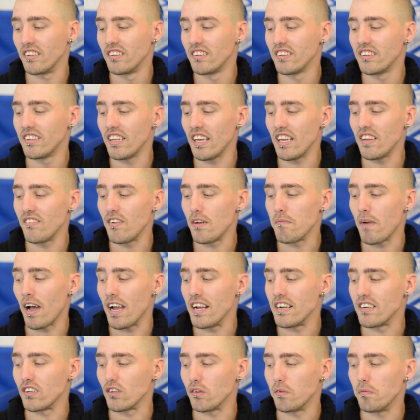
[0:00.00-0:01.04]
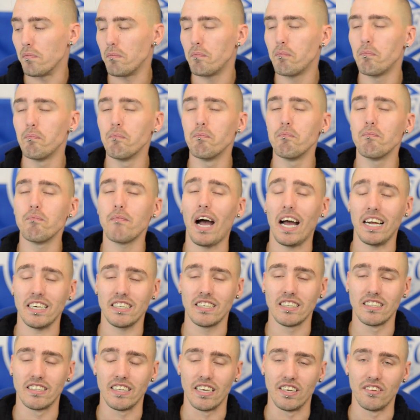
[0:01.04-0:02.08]
And Stevie May just
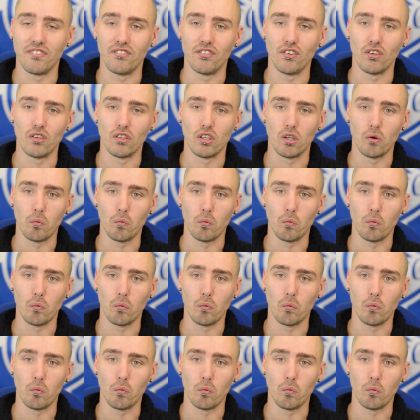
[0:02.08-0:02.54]
smashes it through